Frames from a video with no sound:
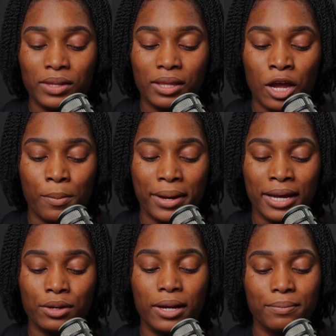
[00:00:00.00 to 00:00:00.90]
I hope I
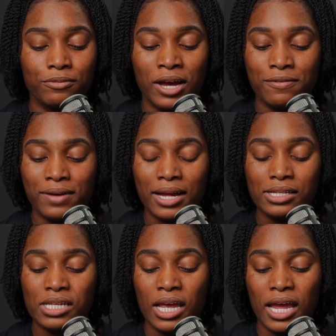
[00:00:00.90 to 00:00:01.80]
count. Yep, 5 hats.
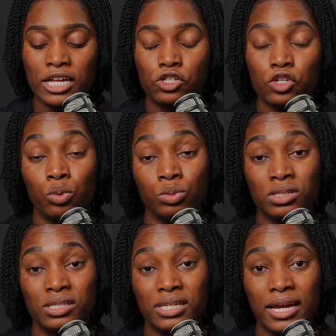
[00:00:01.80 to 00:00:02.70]
And so what we'll
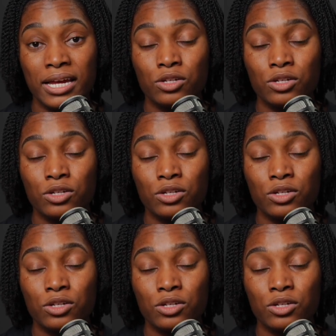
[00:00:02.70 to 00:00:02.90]
say is,